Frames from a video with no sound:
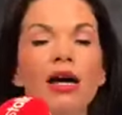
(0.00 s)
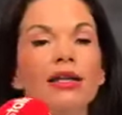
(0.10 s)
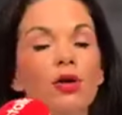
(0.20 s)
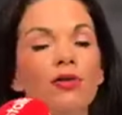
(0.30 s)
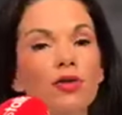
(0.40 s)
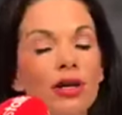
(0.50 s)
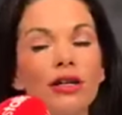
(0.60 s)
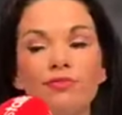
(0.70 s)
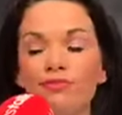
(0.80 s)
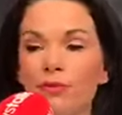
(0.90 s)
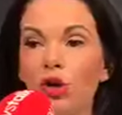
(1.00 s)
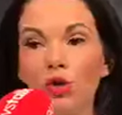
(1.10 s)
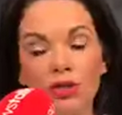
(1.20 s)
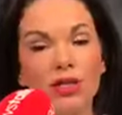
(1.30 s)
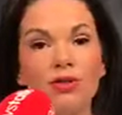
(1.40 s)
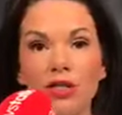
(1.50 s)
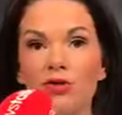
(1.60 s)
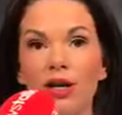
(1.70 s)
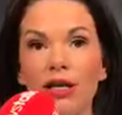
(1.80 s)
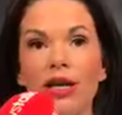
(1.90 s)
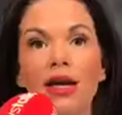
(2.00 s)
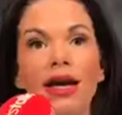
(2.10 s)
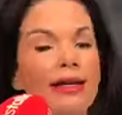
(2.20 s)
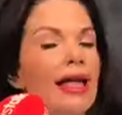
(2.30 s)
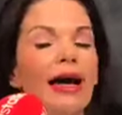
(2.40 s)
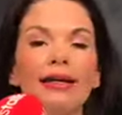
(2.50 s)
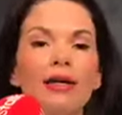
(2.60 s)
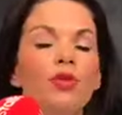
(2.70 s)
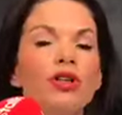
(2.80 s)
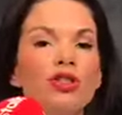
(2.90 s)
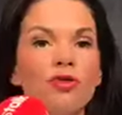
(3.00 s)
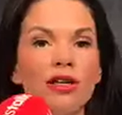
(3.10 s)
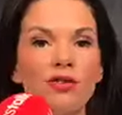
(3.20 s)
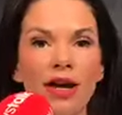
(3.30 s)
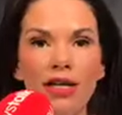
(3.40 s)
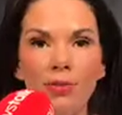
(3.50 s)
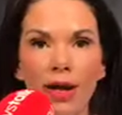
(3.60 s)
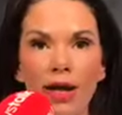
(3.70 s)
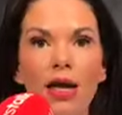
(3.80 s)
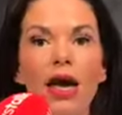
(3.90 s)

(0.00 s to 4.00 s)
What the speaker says: Now if you get a good sunscreen, it'll act like a moisturiser anyway.